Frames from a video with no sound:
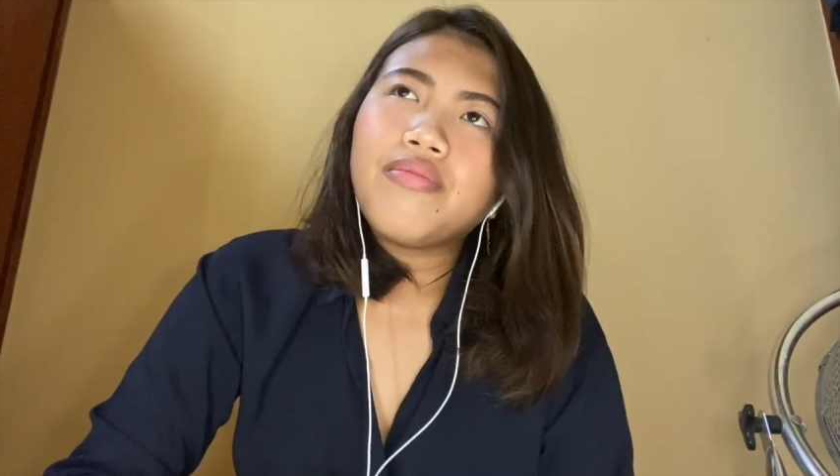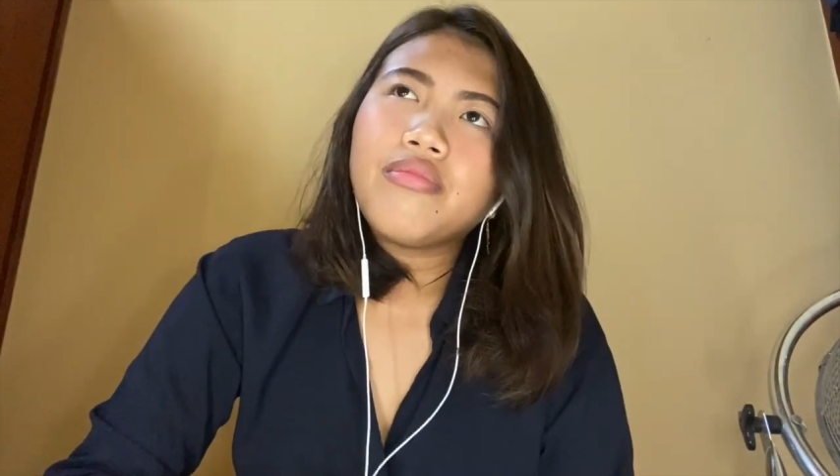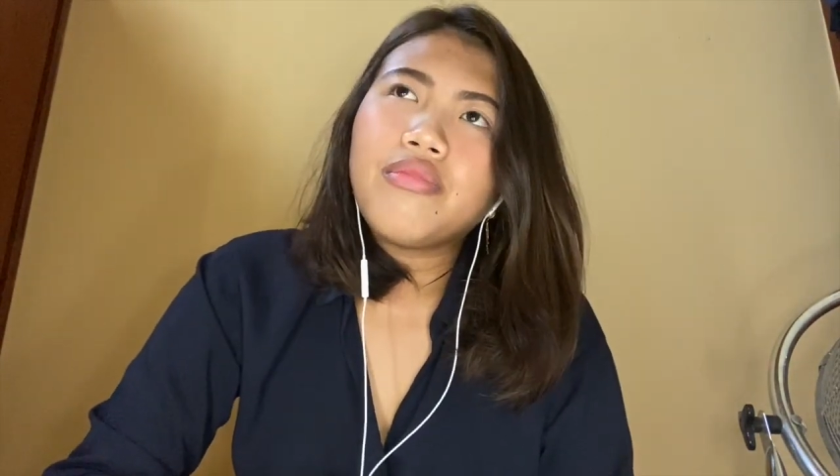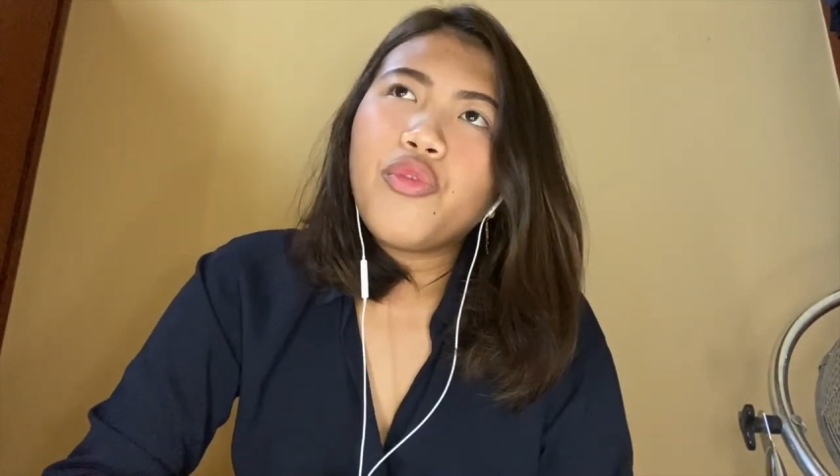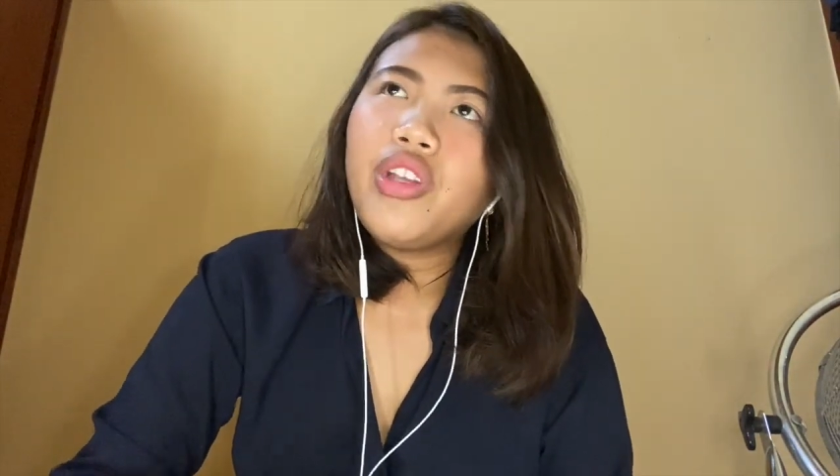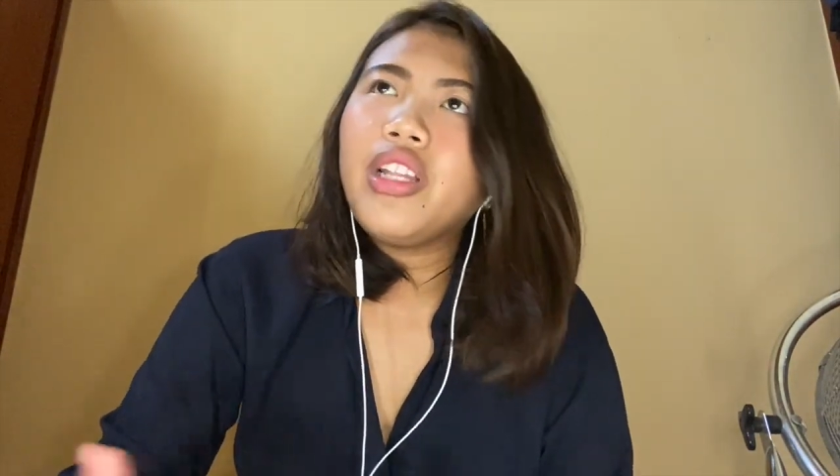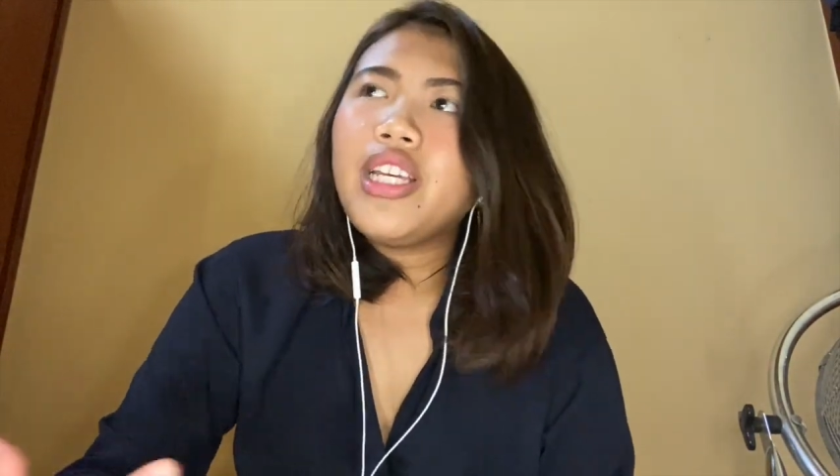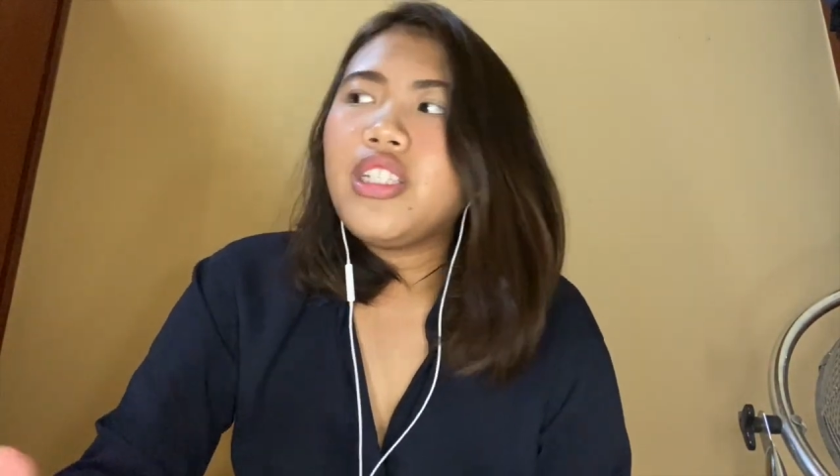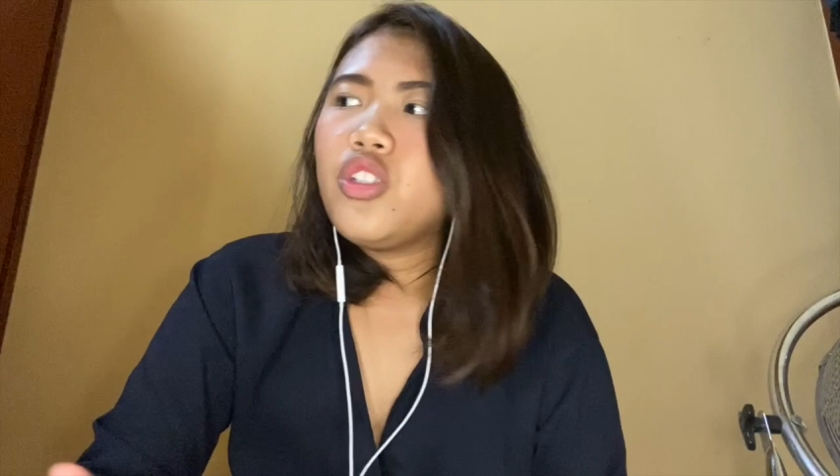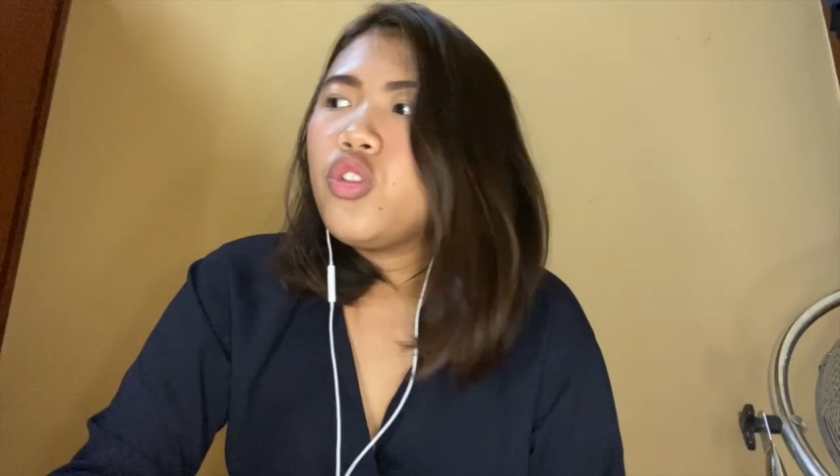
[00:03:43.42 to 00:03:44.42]

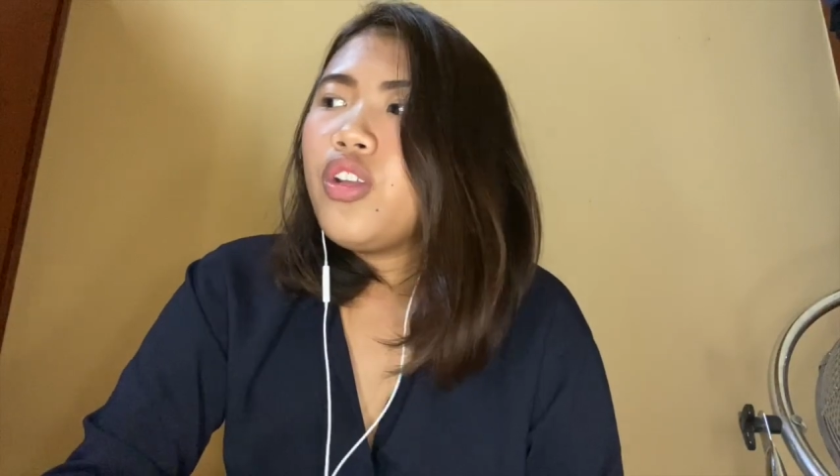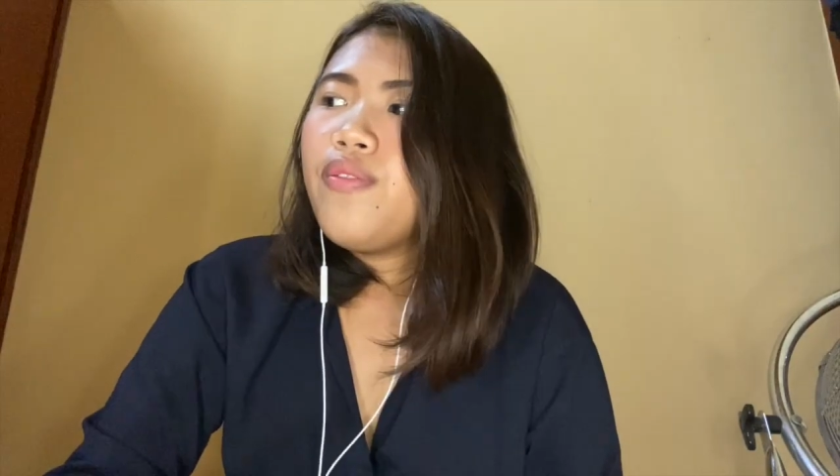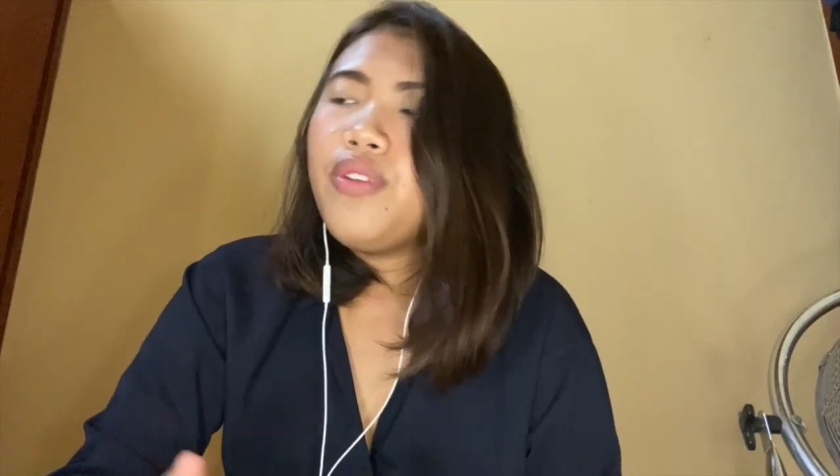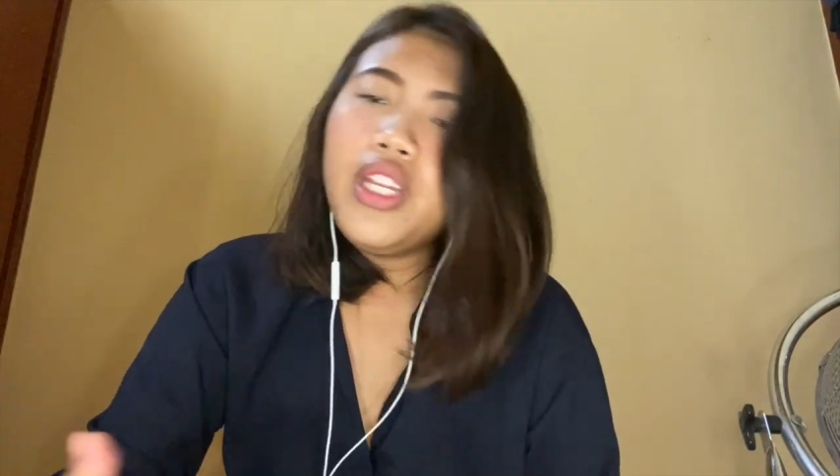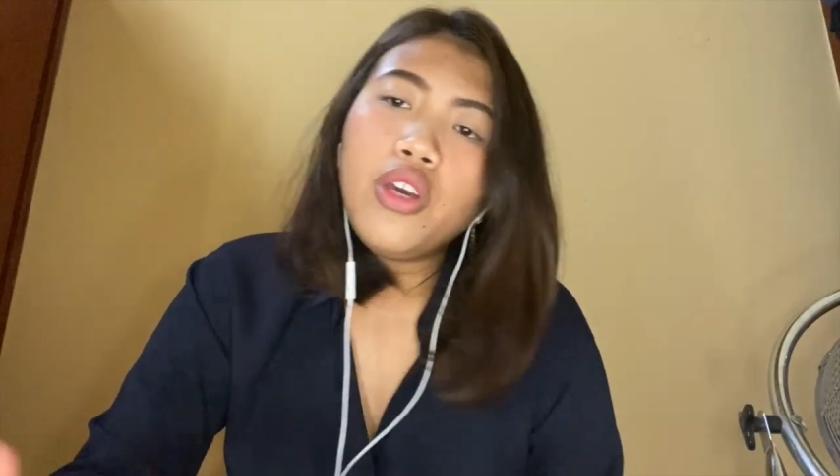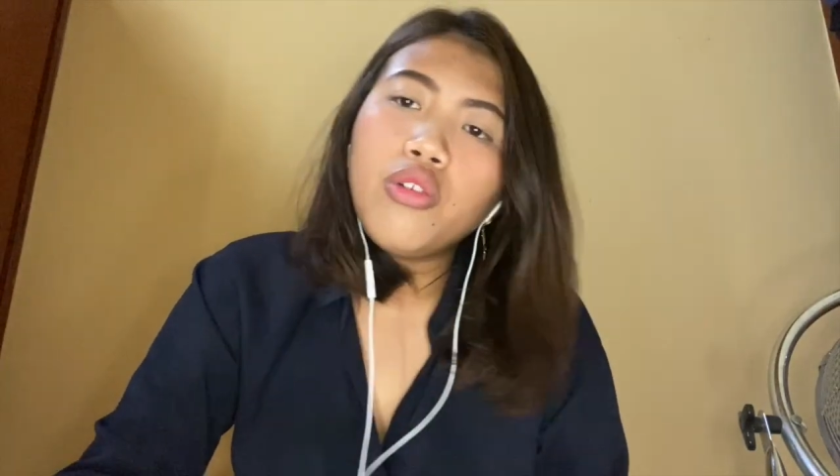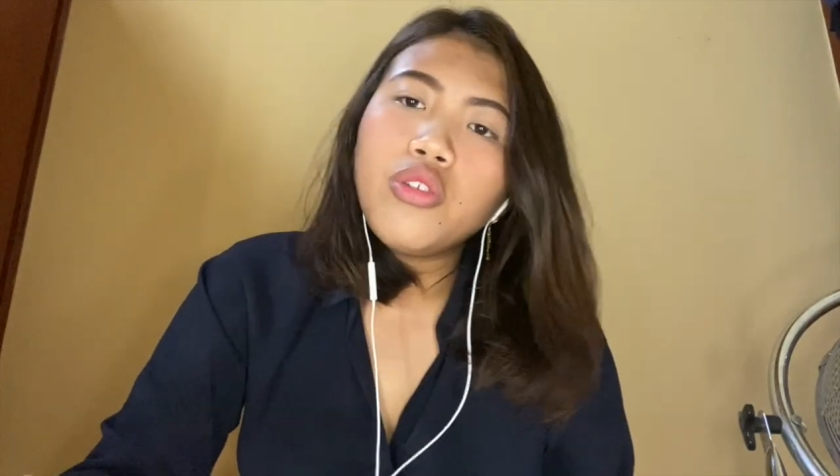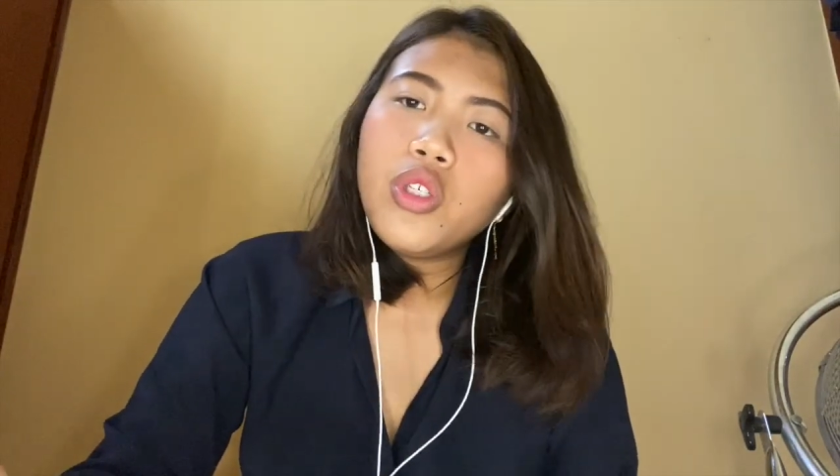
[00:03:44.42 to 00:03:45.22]
related to the videos,